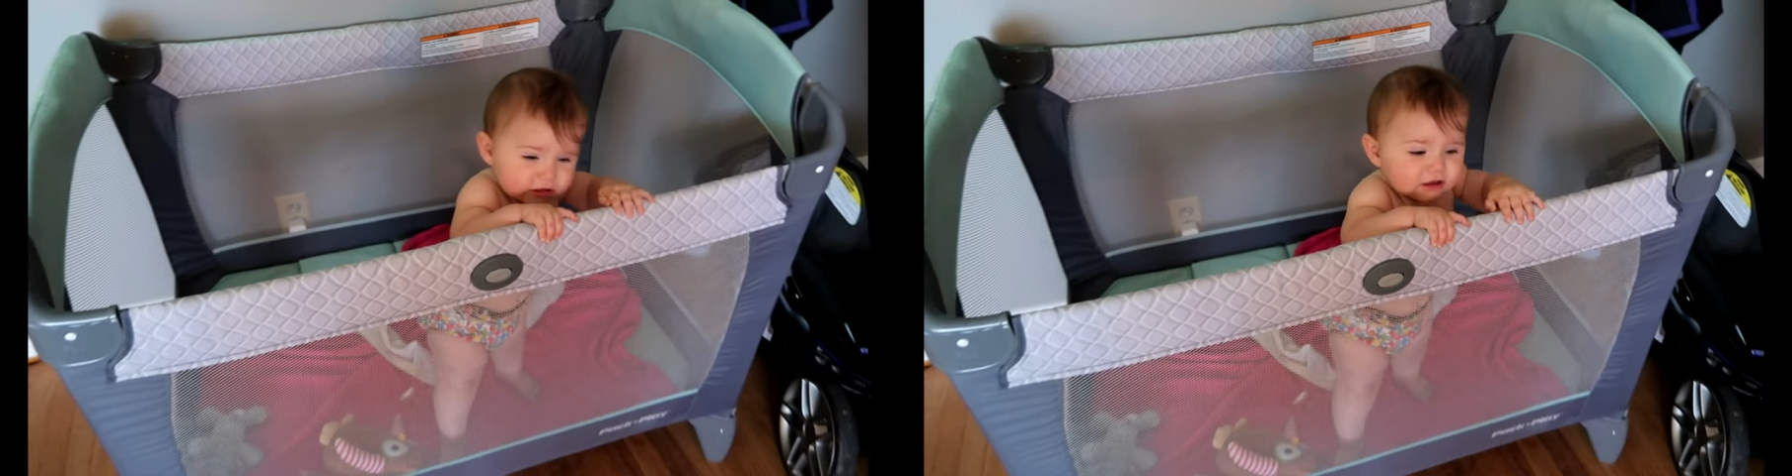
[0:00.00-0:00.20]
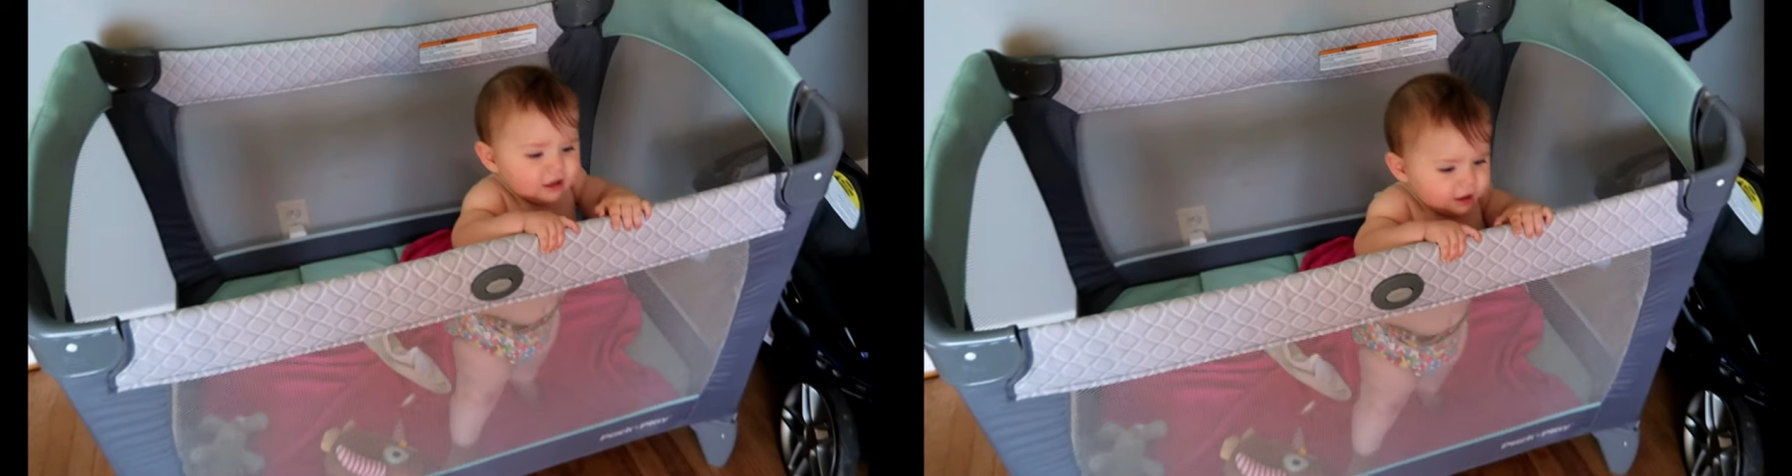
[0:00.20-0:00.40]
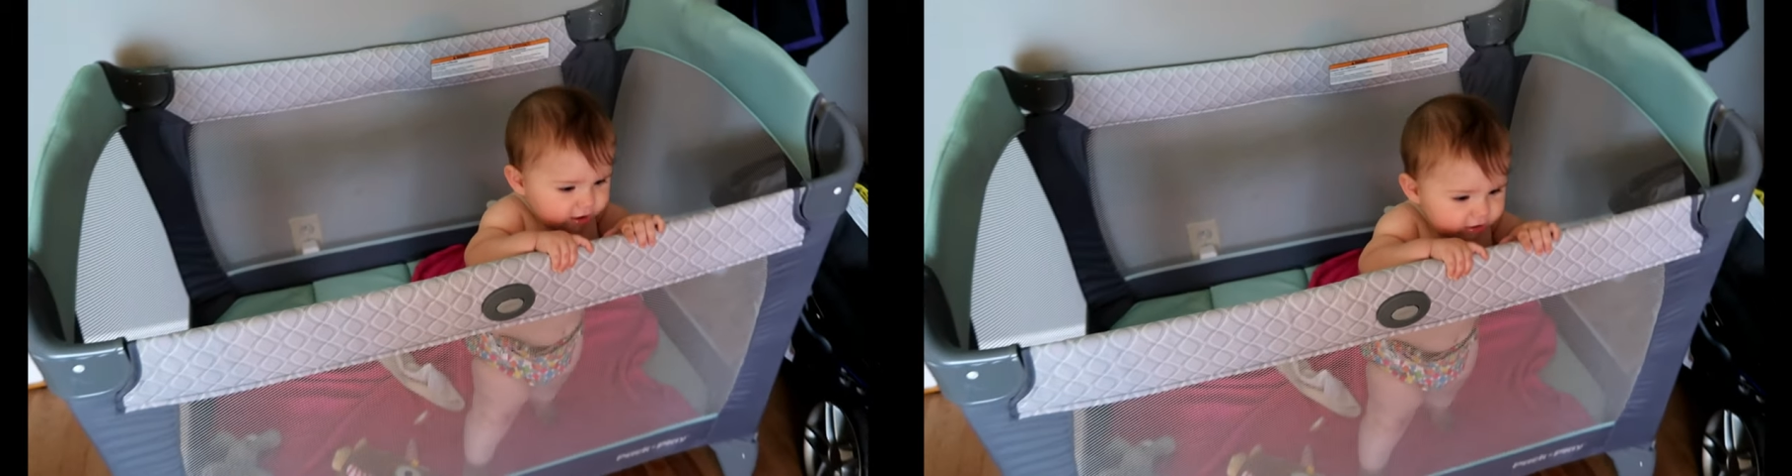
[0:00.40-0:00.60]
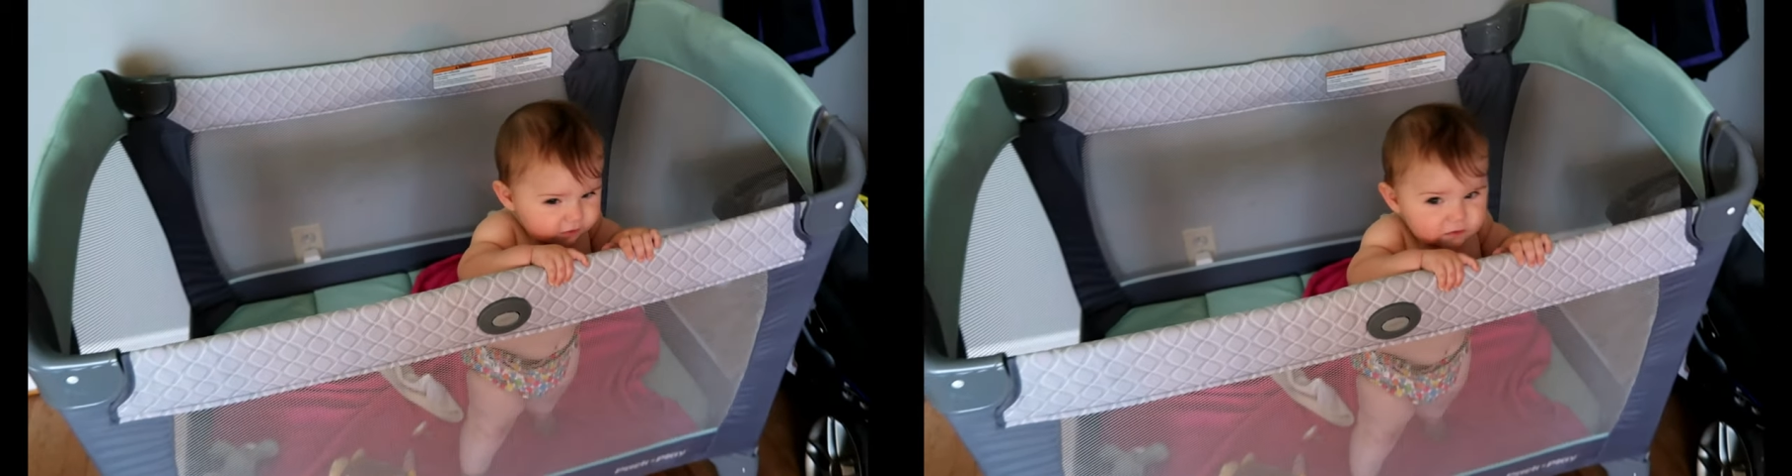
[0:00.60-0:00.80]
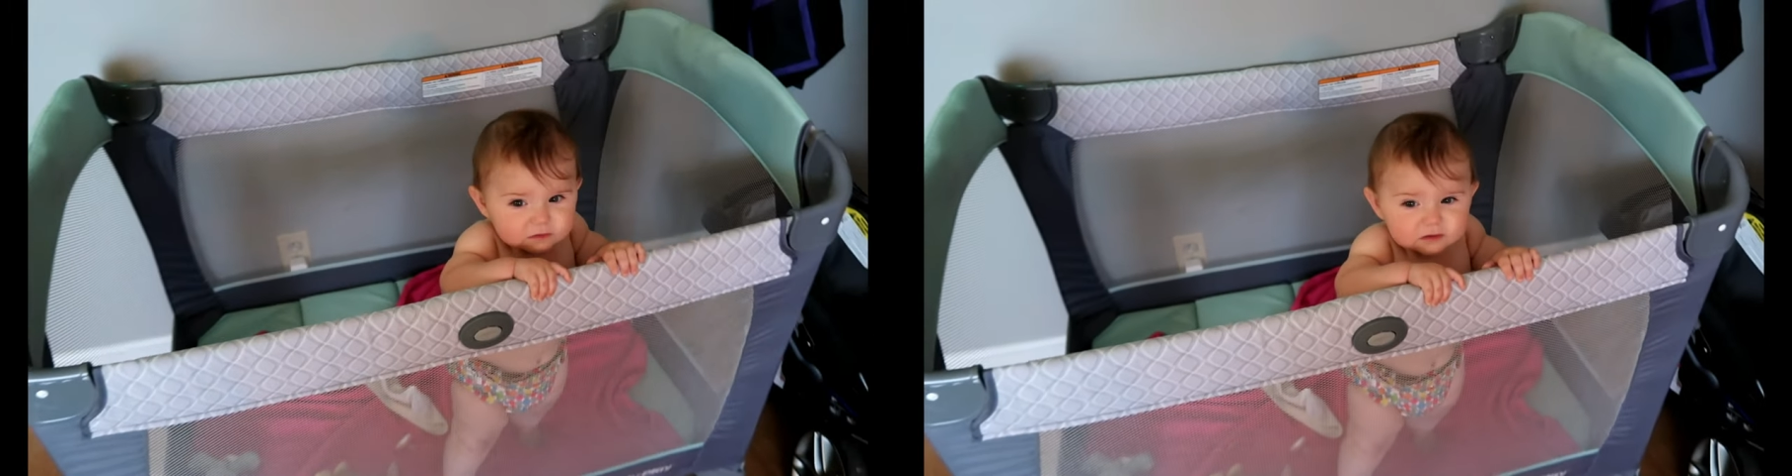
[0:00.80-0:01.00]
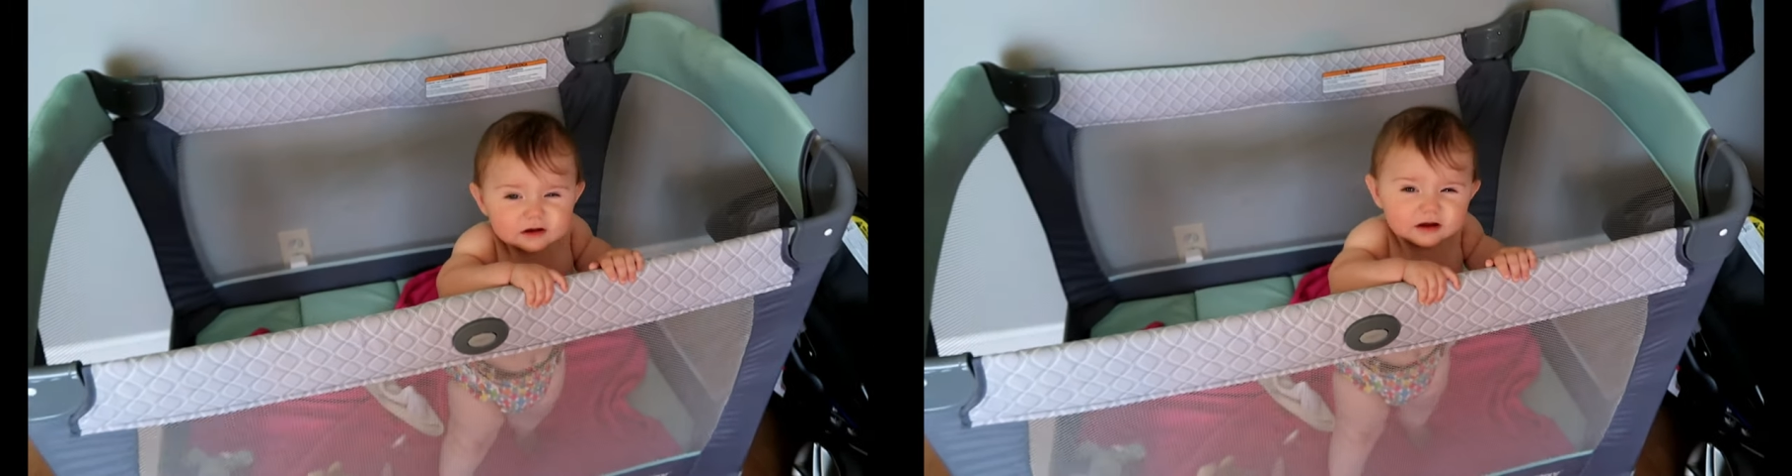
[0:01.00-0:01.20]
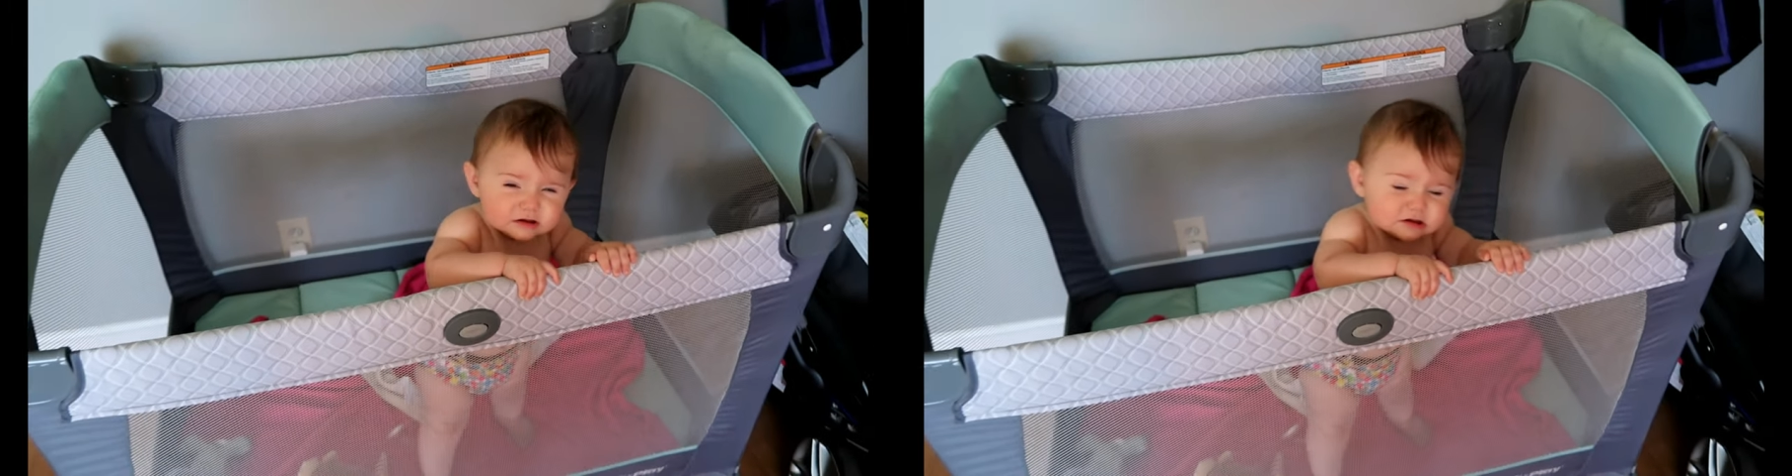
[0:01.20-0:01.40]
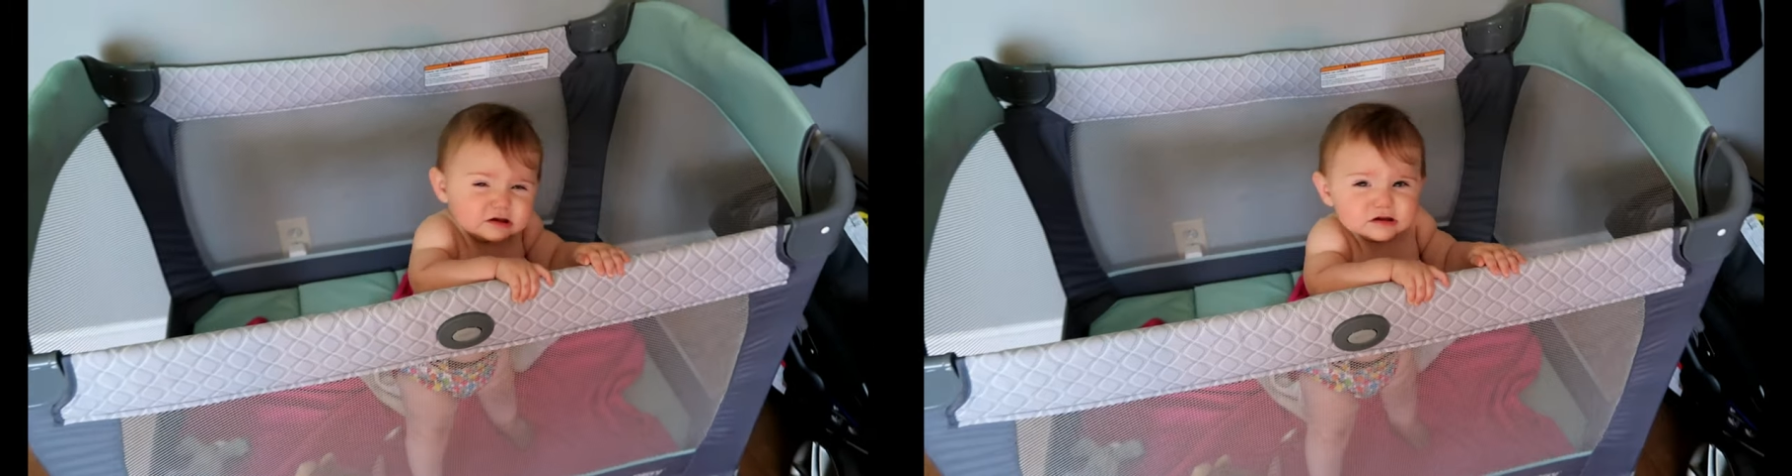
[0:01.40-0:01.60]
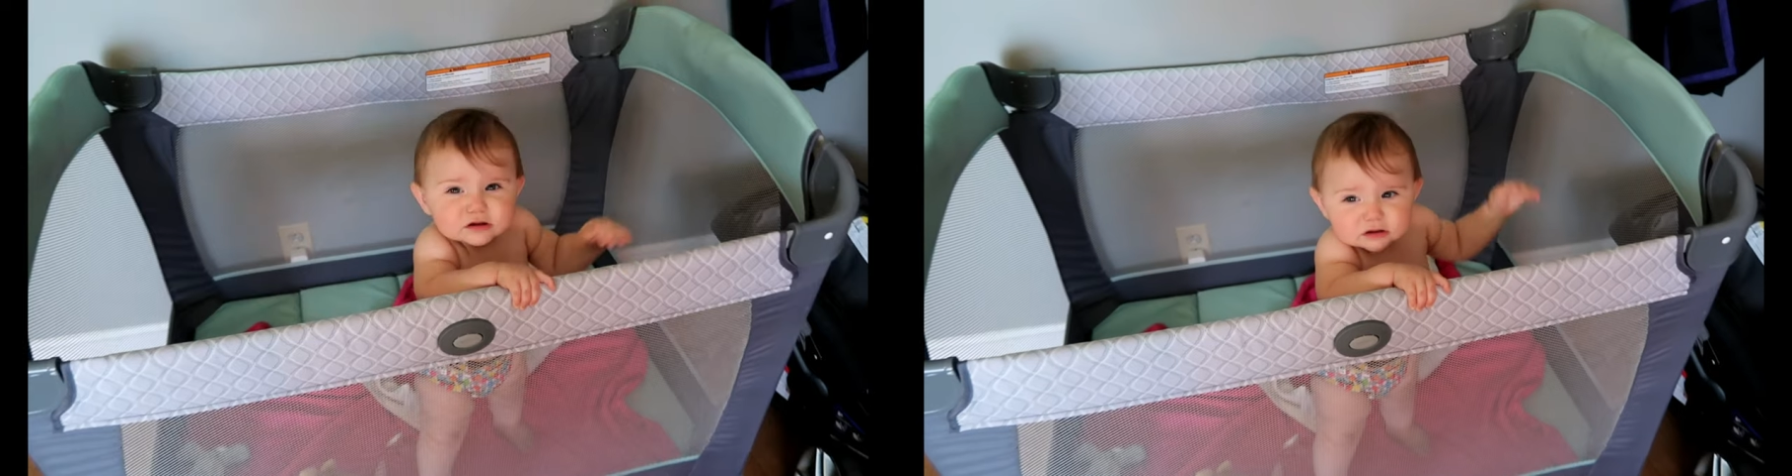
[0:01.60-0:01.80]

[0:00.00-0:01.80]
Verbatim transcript: She's a little mad at me for putting her